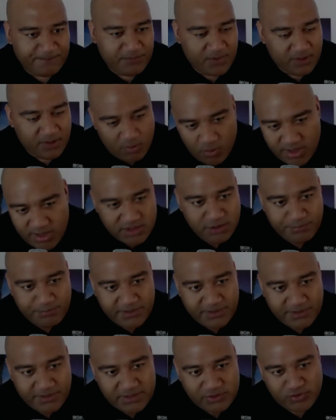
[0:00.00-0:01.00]
what is your
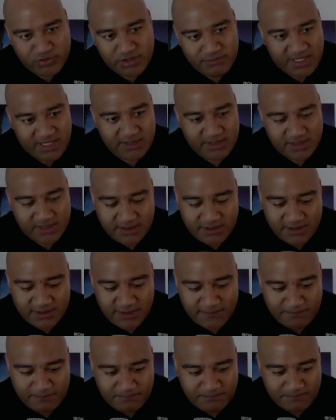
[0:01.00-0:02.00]
big dream, man?
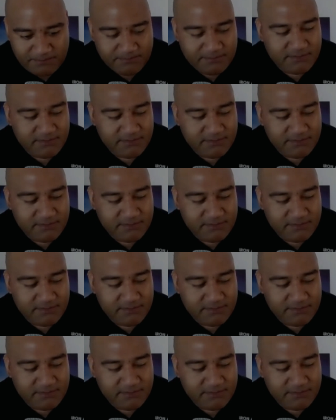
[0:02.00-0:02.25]
And